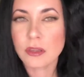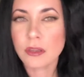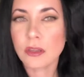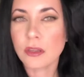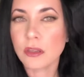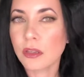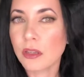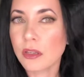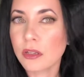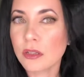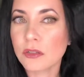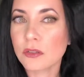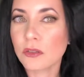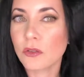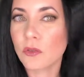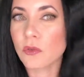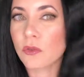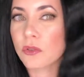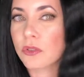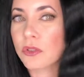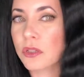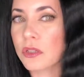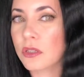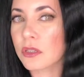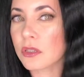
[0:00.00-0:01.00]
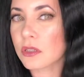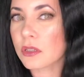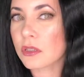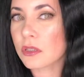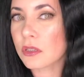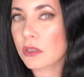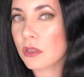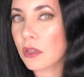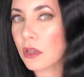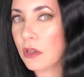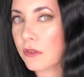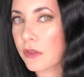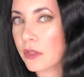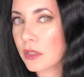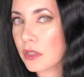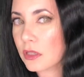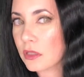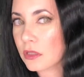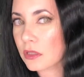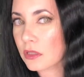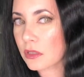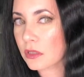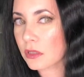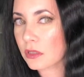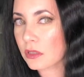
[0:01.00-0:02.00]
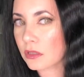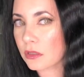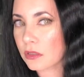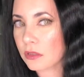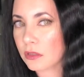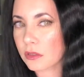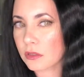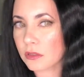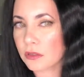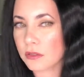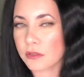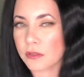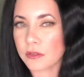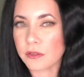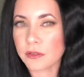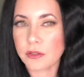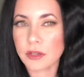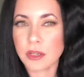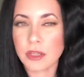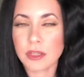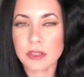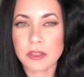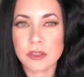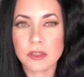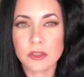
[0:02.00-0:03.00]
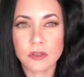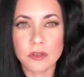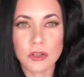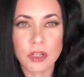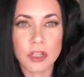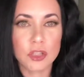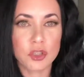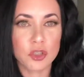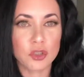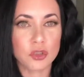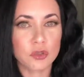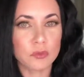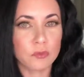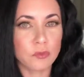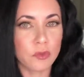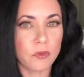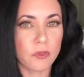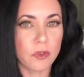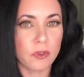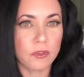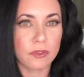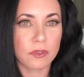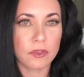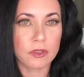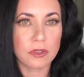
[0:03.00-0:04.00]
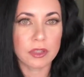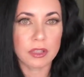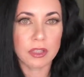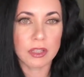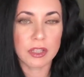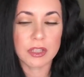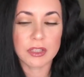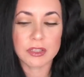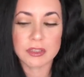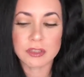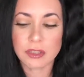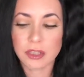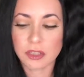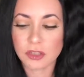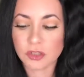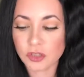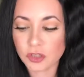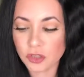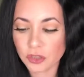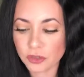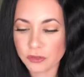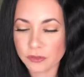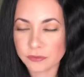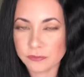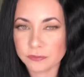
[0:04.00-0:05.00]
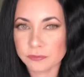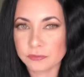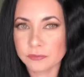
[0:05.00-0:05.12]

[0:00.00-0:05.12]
It is gorgeous. Love it. All right. So let's just move on to the next section.